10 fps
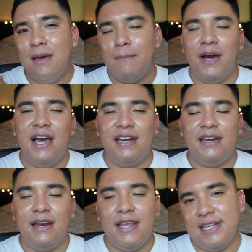
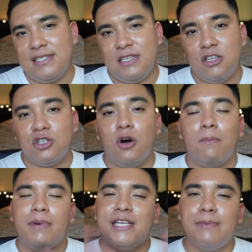But yes, so
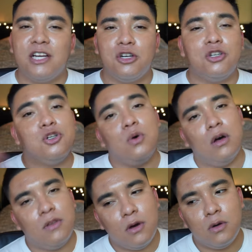please make sure to do
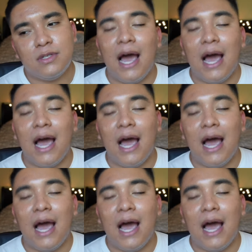all those.